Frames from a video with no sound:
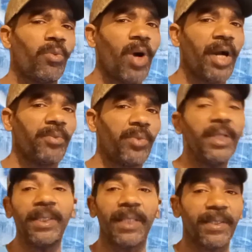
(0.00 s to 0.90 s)
why
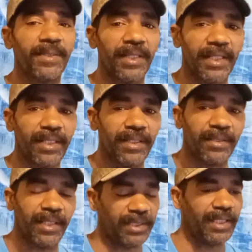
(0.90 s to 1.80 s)
wouldn't they think
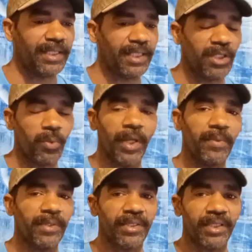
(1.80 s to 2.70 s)
that they could get away
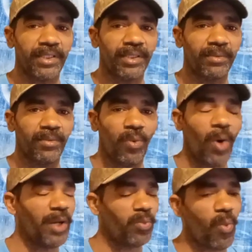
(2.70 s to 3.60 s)
with it?
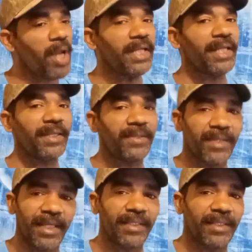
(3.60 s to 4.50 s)
Why wouldn't they
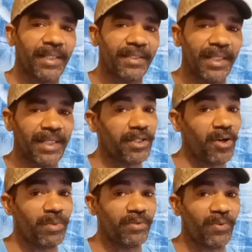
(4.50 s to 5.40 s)
think that they could
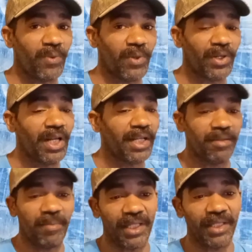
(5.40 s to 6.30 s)
go before
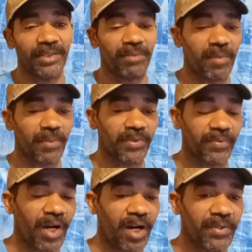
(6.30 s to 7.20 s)
committees and members
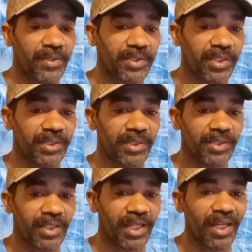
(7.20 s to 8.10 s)
of Congress and
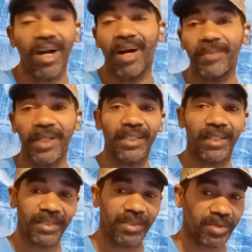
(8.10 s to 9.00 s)
just say, I'm not
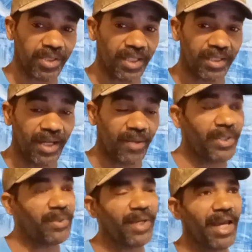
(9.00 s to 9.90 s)
telling you shit. We
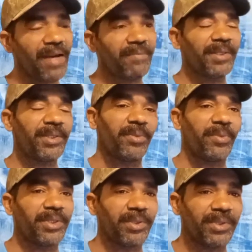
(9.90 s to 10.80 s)
don't have to do
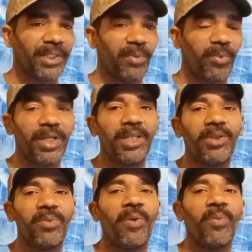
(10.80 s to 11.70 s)
what you say. We
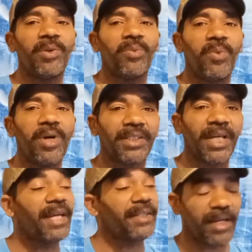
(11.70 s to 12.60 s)
do what we want.
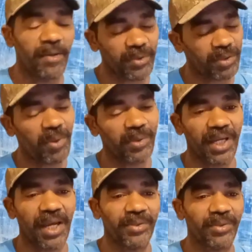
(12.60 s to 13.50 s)
Yeah, we're supposed
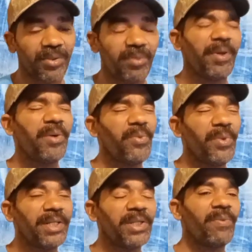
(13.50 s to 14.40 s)
to answer you, but
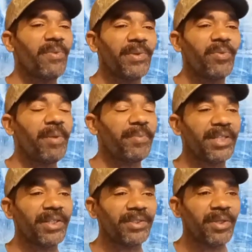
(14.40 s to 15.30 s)
we do what we want
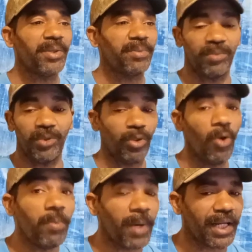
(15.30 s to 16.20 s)
because
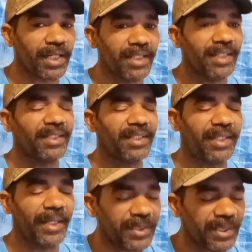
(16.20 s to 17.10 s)
nobody
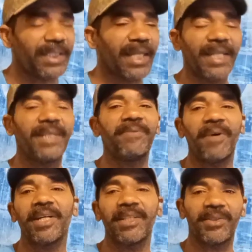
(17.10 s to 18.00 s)
gets in any
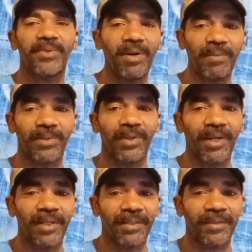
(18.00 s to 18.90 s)
fucking trouble.
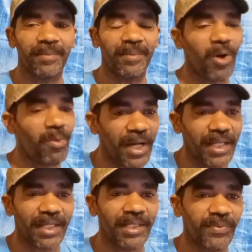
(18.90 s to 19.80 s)

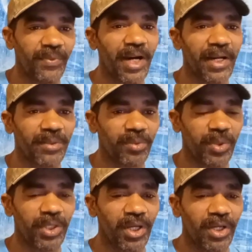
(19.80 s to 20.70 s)
Nobody gets fired.
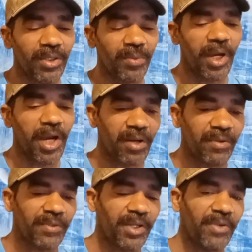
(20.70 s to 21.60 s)
We we
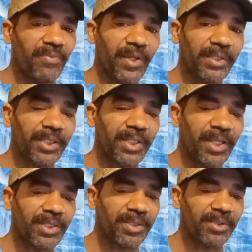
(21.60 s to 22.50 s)
have
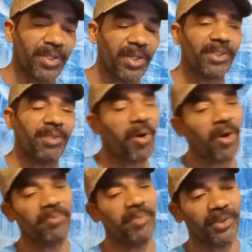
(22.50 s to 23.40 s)
investigations,
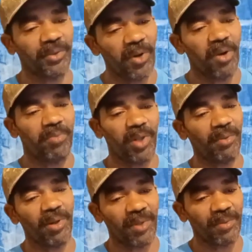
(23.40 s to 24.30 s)
departmental, blah,
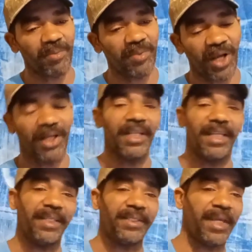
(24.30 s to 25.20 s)
blah, blah, blah, blah.
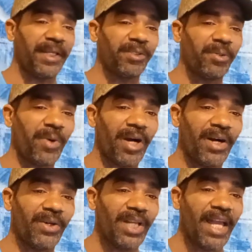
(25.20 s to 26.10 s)
It takes a
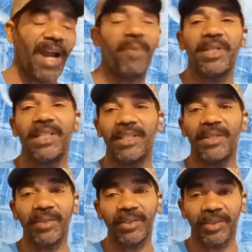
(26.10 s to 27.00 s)
while. How many
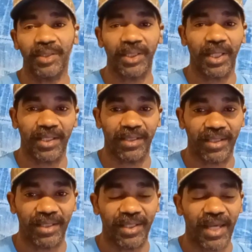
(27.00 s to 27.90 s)
years does it
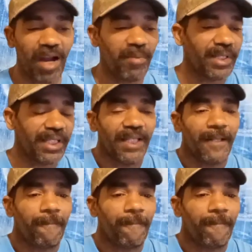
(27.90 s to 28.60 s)
take? How many?